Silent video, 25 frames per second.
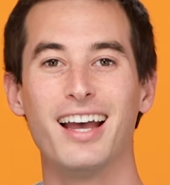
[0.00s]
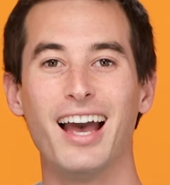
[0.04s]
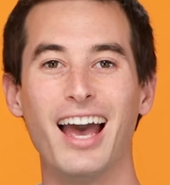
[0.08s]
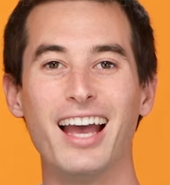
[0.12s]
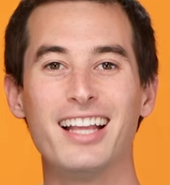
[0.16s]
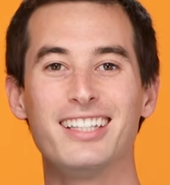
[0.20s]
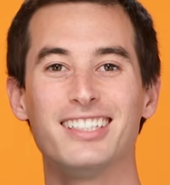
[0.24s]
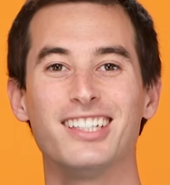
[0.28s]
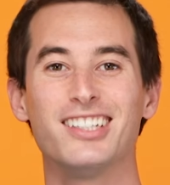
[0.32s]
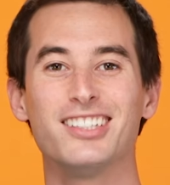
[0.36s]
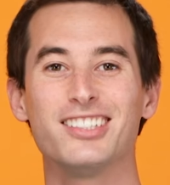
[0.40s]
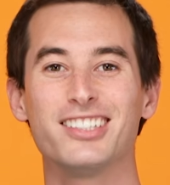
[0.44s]

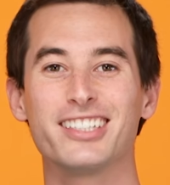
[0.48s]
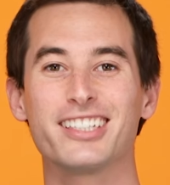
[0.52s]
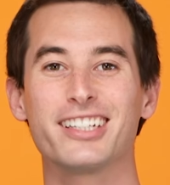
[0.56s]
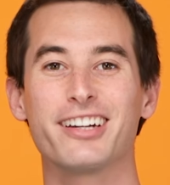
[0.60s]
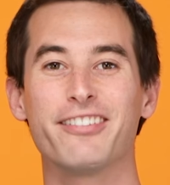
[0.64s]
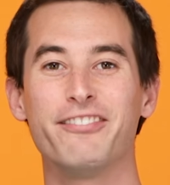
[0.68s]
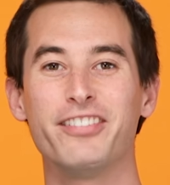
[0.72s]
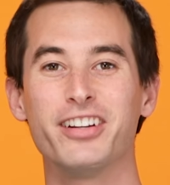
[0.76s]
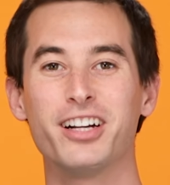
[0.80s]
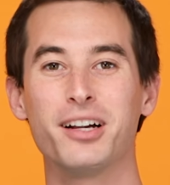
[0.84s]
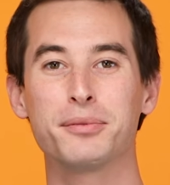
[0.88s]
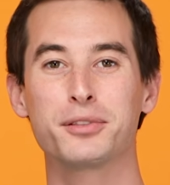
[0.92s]
And using
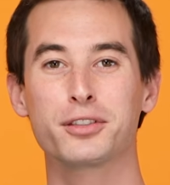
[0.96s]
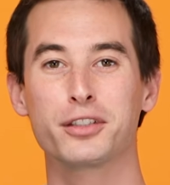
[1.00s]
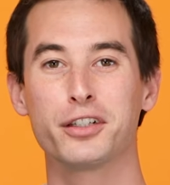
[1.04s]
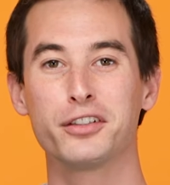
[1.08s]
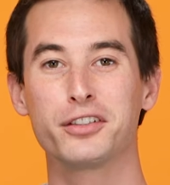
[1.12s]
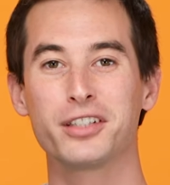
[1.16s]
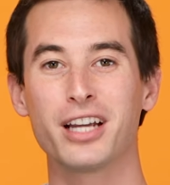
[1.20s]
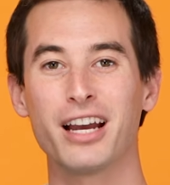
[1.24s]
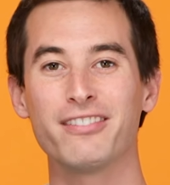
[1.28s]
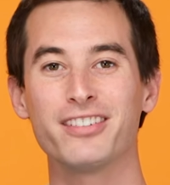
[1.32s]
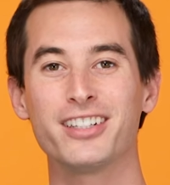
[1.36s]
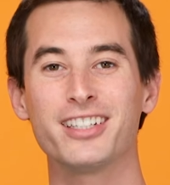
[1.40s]
your Phillips
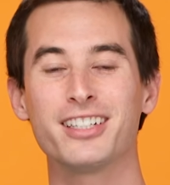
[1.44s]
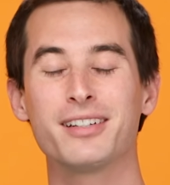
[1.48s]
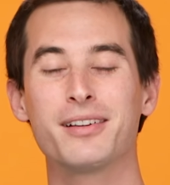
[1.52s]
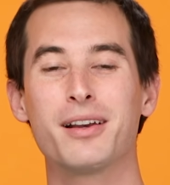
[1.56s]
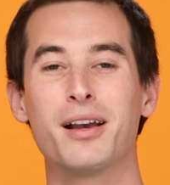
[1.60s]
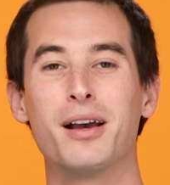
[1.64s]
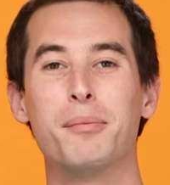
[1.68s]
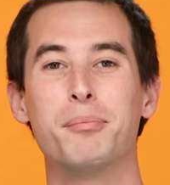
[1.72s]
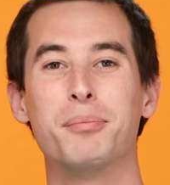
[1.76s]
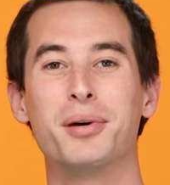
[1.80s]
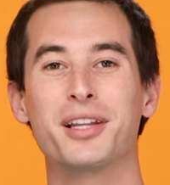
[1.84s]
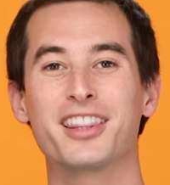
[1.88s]
screwdriver,
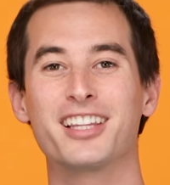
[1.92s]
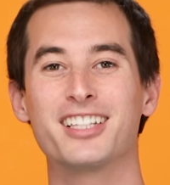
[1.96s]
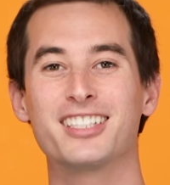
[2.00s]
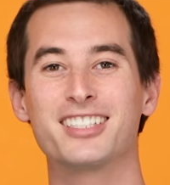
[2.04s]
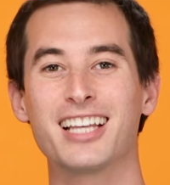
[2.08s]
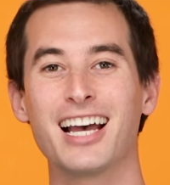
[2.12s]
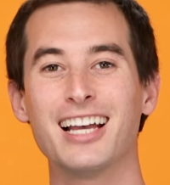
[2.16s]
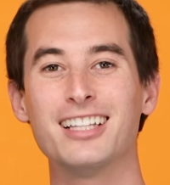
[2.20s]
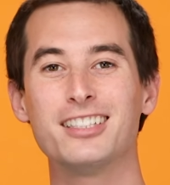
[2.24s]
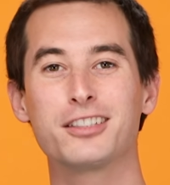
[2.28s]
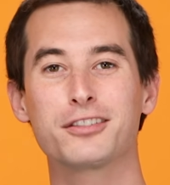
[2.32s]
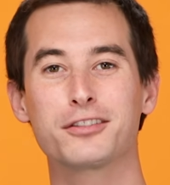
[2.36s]
put the
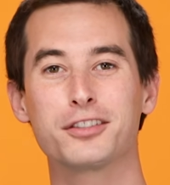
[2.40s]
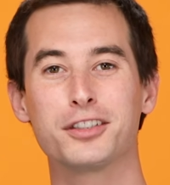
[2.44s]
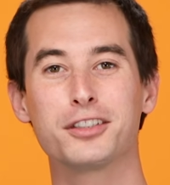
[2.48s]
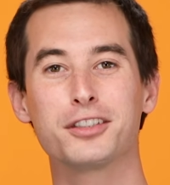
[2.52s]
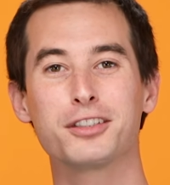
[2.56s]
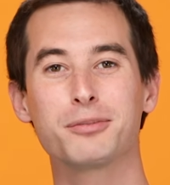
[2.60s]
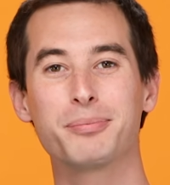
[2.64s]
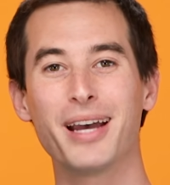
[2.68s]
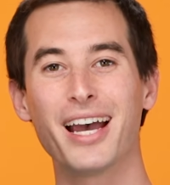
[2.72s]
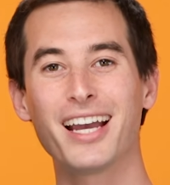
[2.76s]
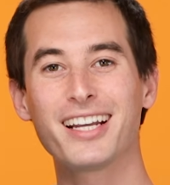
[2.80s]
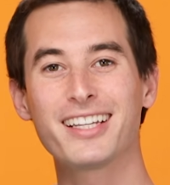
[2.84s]
side
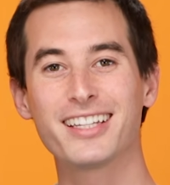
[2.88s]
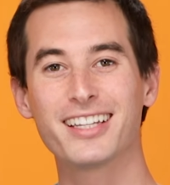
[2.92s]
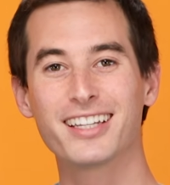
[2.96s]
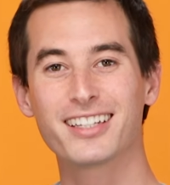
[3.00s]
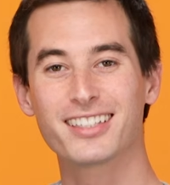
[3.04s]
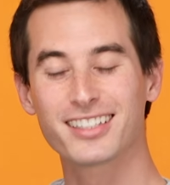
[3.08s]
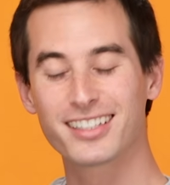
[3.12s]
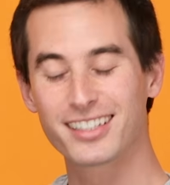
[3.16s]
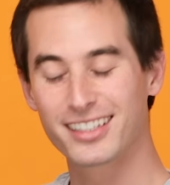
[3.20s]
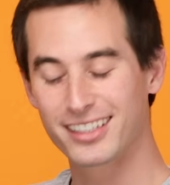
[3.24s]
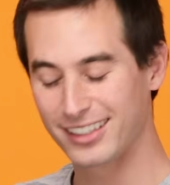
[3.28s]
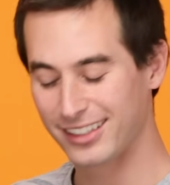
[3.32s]
screws back
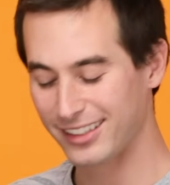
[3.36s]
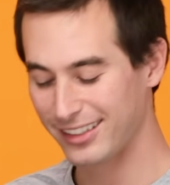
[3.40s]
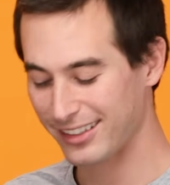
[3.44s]
in.